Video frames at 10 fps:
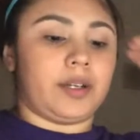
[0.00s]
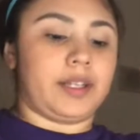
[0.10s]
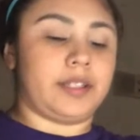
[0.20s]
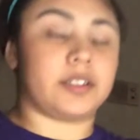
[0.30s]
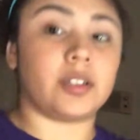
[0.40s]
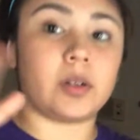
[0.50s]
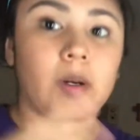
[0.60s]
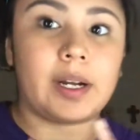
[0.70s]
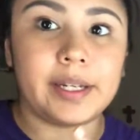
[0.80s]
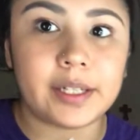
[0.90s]
Okay, so
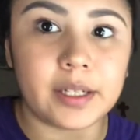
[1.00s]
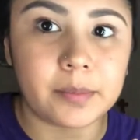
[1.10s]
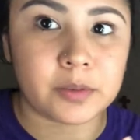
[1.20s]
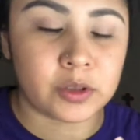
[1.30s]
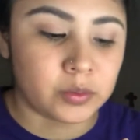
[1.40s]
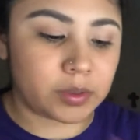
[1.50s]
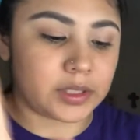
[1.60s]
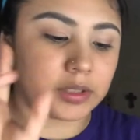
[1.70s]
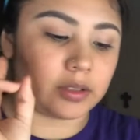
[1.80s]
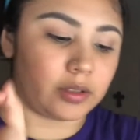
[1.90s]
I ended up
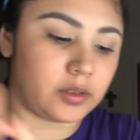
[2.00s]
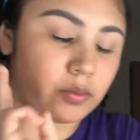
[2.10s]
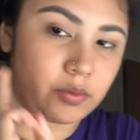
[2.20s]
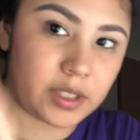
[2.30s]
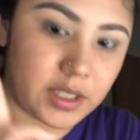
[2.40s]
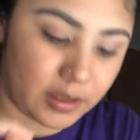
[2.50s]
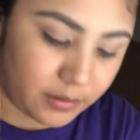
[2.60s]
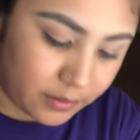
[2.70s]
doing 3